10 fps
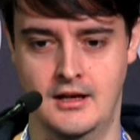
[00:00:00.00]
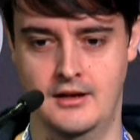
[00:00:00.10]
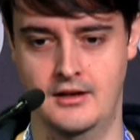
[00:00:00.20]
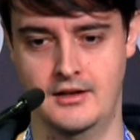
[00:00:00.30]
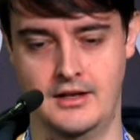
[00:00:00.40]

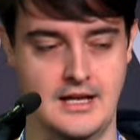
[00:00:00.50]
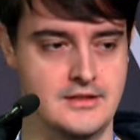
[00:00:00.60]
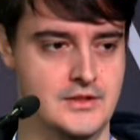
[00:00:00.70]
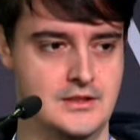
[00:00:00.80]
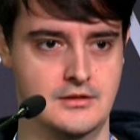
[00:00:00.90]

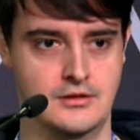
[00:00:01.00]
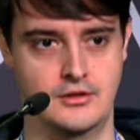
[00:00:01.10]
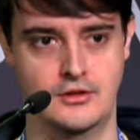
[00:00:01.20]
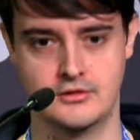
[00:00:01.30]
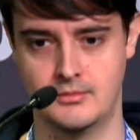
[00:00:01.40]
As this is
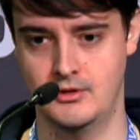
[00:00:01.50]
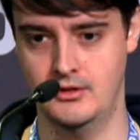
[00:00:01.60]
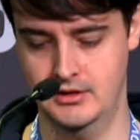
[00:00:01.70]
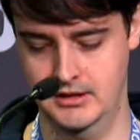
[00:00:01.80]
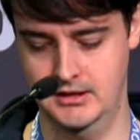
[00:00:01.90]
a
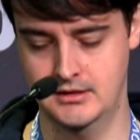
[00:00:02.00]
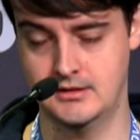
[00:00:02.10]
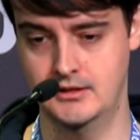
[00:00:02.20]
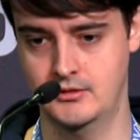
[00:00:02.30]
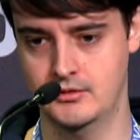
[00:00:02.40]
small
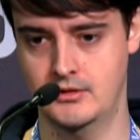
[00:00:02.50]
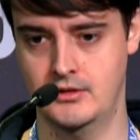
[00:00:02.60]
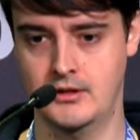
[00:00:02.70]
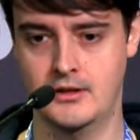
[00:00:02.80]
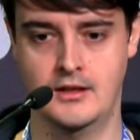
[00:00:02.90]
ECU,
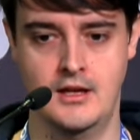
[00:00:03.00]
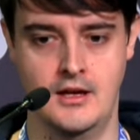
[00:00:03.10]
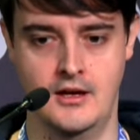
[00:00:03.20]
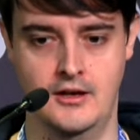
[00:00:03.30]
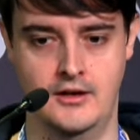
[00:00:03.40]

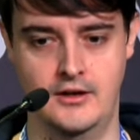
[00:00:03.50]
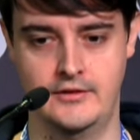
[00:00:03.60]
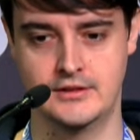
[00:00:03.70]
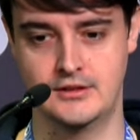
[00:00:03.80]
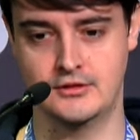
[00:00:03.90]

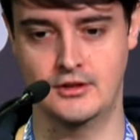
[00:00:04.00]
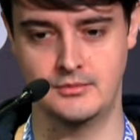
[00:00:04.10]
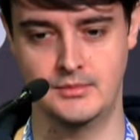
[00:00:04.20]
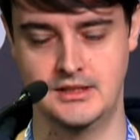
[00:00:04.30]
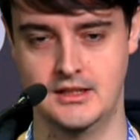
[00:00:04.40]
there's not a lot
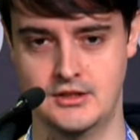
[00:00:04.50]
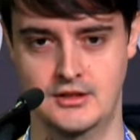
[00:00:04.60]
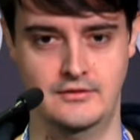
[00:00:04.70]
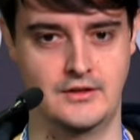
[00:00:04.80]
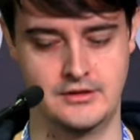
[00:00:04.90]
of
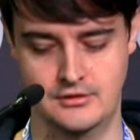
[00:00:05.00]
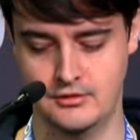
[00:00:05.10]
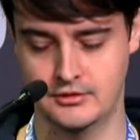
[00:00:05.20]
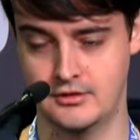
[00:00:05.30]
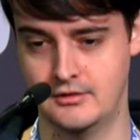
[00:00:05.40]
mitigation. There is no
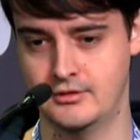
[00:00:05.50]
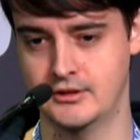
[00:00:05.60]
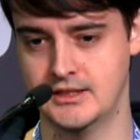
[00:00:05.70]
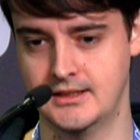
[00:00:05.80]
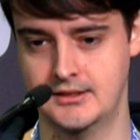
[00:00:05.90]
control for
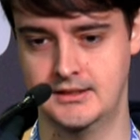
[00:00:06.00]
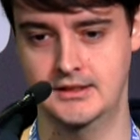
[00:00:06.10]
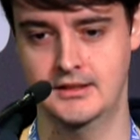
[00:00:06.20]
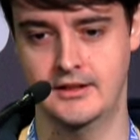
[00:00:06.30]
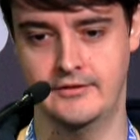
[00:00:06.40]

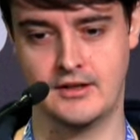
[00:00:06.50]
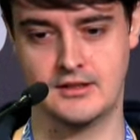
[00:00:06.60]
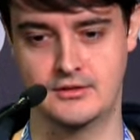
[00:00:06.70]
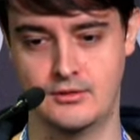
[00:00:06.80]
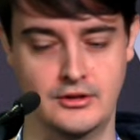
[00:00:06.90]
integrity. There
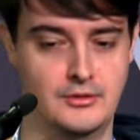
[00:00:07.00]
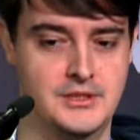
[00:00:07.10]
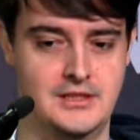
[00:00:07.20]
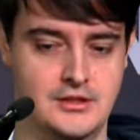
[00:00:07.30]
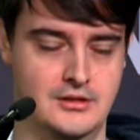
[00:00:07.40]
is no
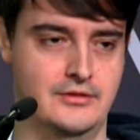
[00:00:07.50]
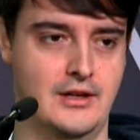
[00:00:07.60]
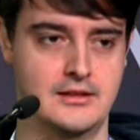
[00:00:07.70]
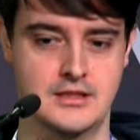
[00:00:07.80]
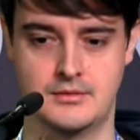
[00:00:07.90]
randomization of
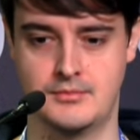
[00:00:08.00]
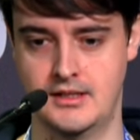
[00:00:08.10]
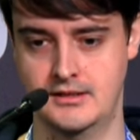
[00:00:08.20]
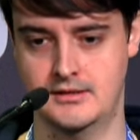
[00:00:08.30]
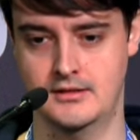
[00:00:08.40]
ADIA
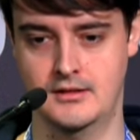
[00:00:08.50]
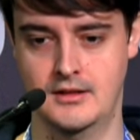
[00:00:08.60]
space.